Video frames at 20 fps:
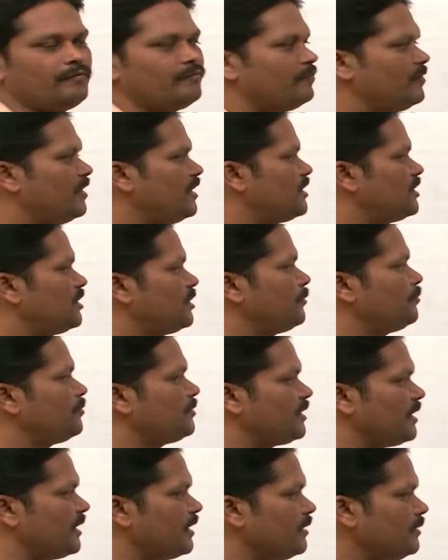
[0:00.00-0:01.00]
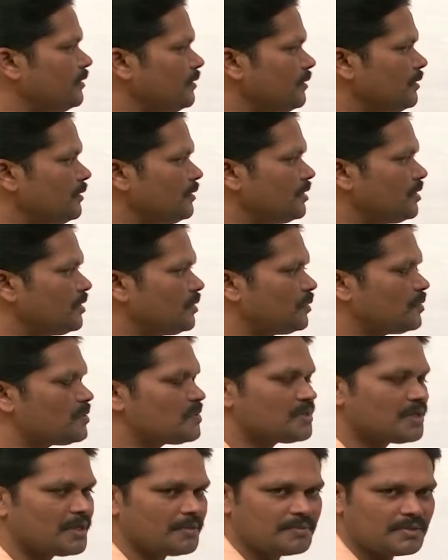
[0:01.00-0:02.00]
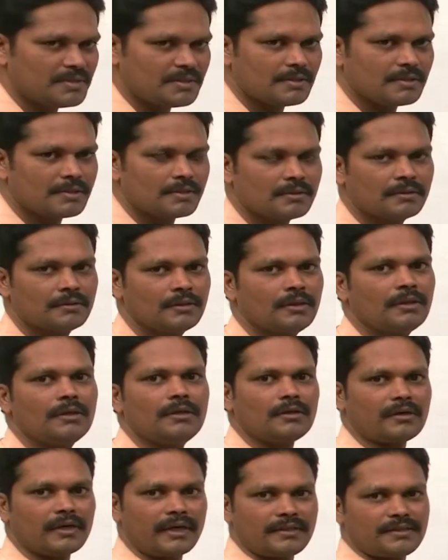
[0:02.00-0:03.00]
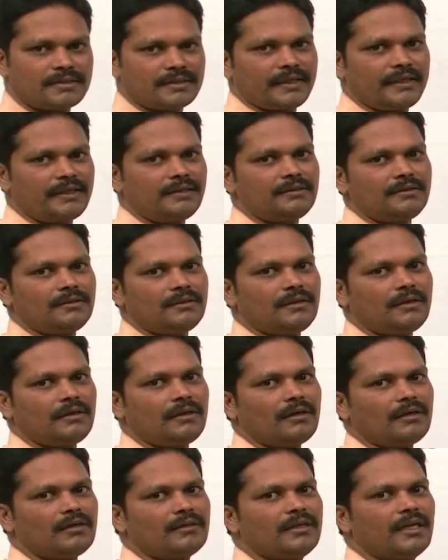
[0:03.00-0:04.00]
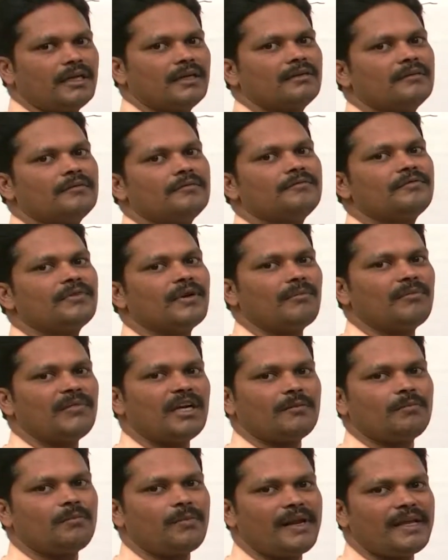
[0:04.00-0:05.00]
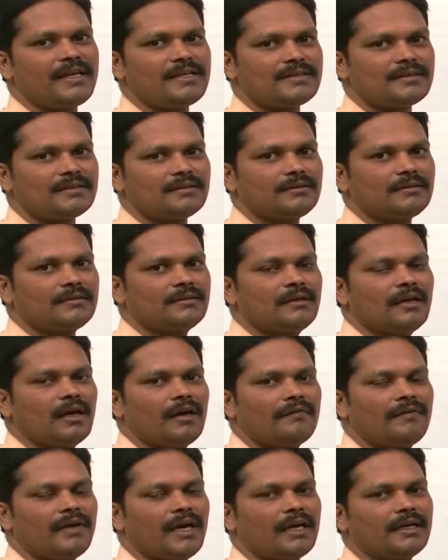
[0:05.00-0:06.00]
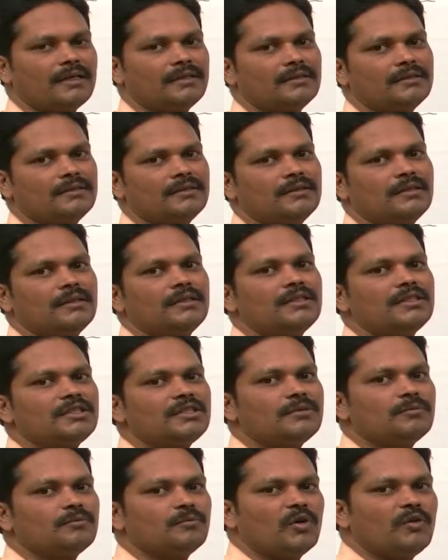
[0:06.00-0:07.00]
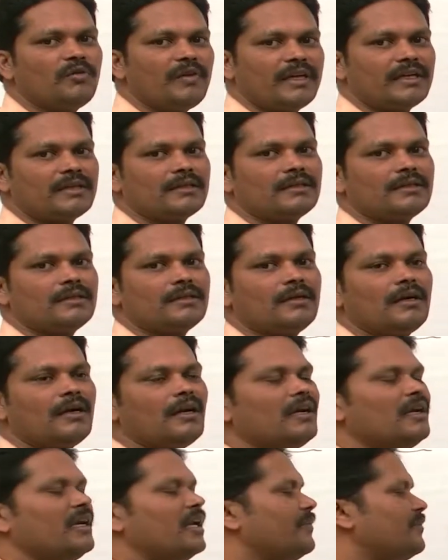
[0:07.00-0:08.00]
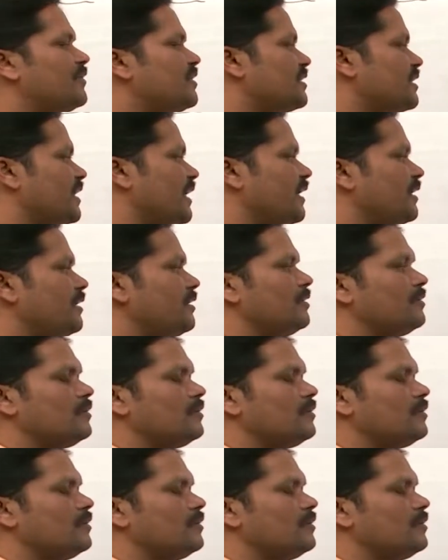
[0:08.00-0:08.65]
We shifted 2 steps right side. Then from that place we are moving left side